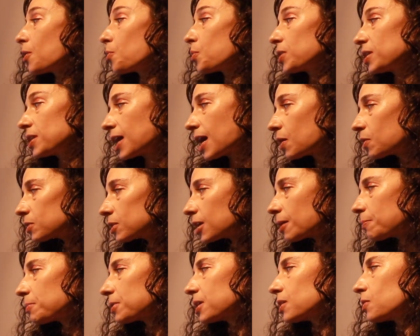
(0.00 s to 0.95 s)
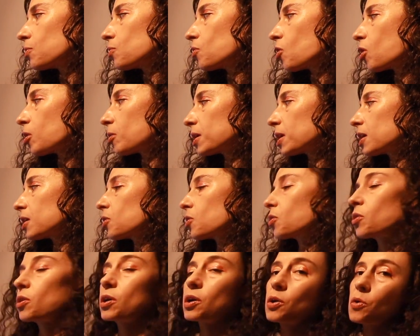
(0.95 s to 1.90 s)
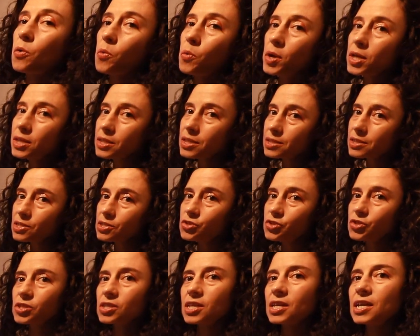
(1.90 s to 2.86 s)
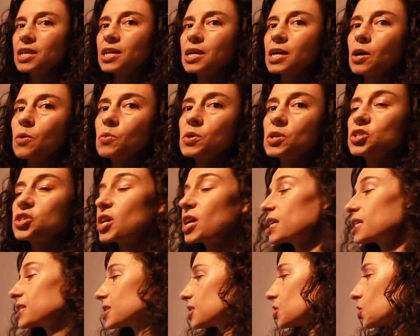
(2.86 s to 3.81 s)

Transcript: without apical rocking or with such a thing which has